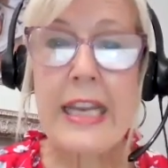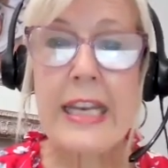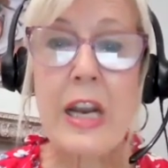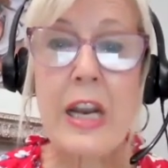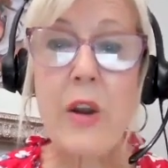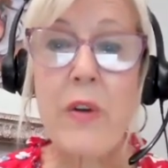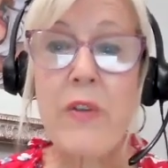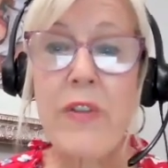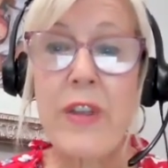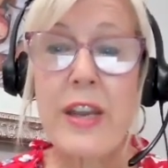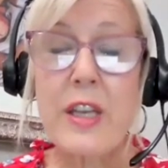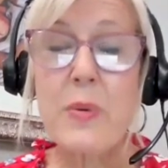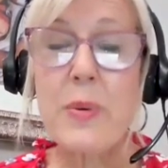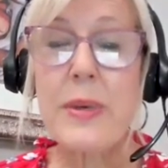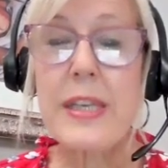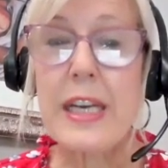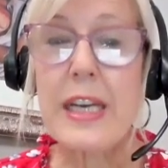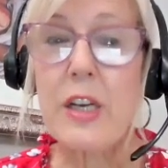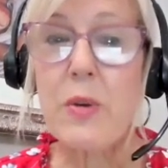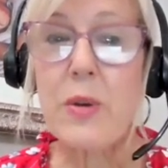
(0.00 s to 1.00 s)
Now, if this
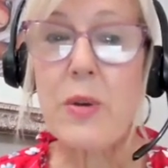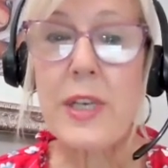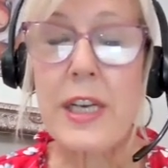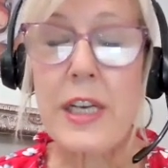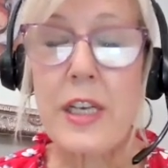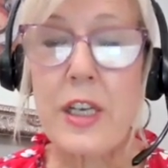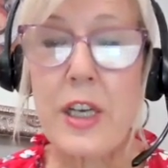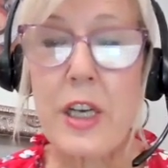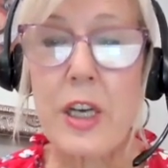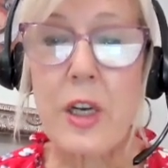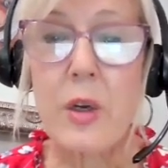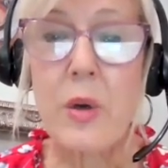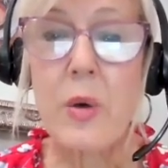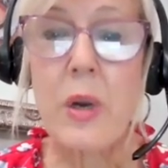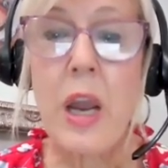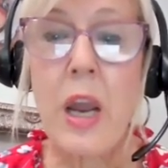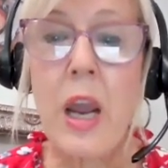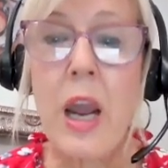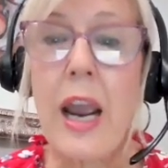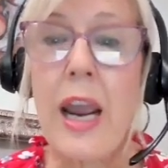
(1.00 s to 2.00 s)
was interesting to you,
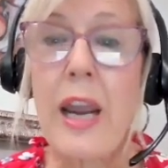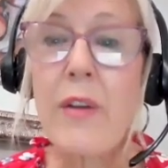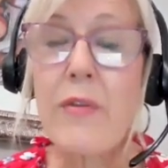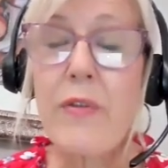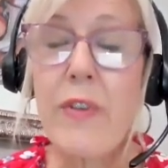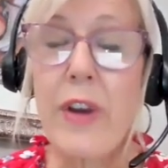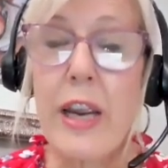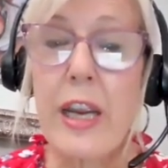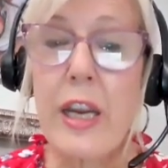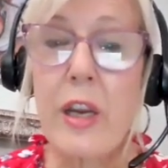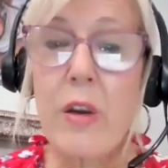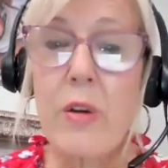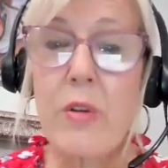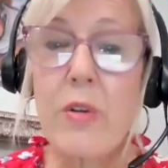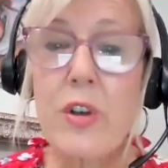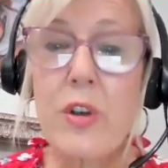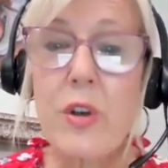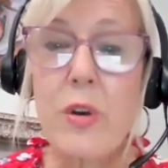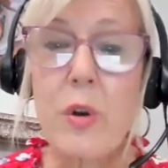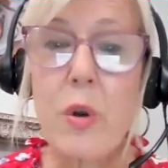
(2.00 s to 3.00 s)
I invite you
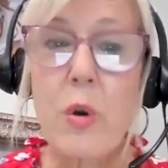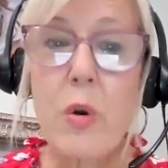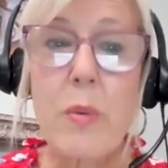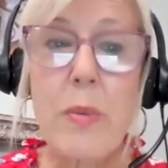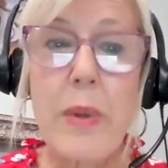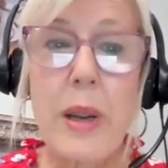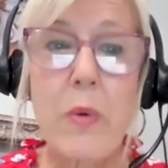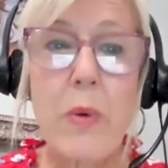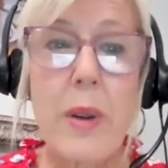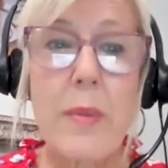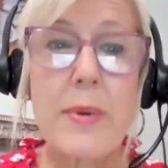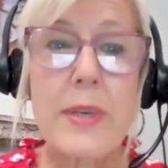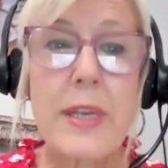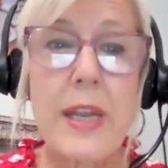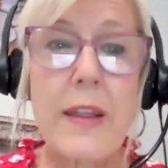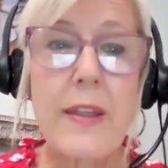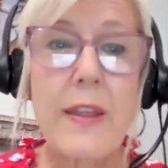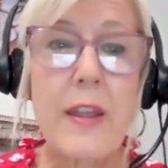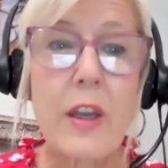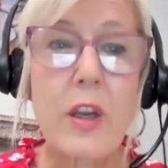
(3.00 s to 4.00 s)
to go to my
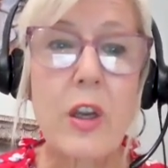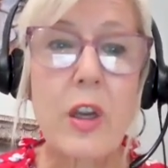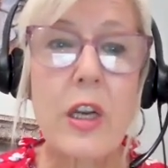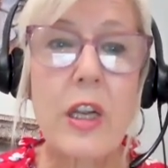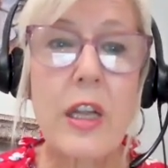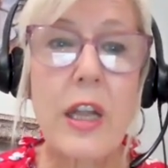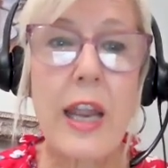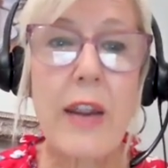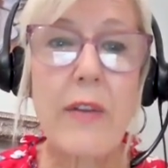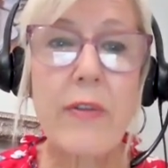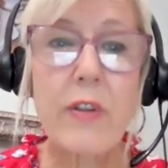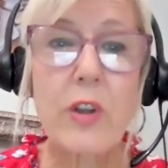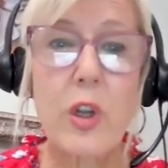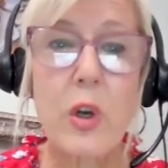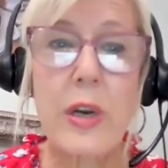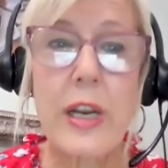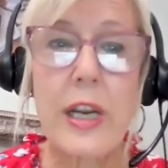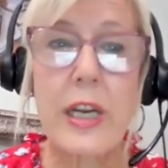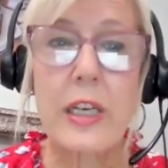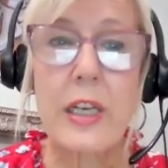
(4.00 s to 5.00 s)
website,
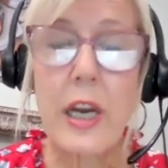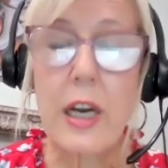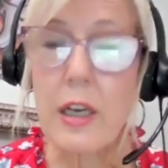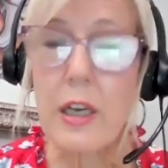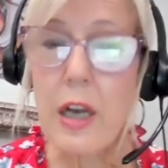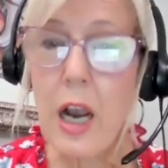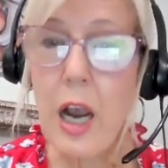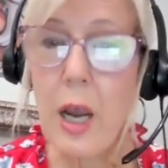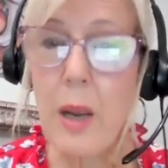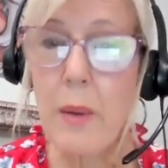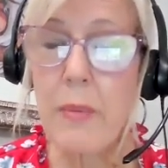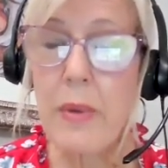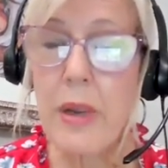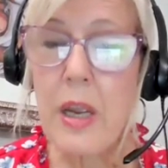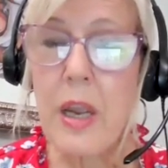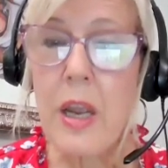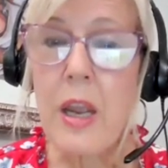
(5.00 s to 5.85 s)
thegoodlifelearning.com.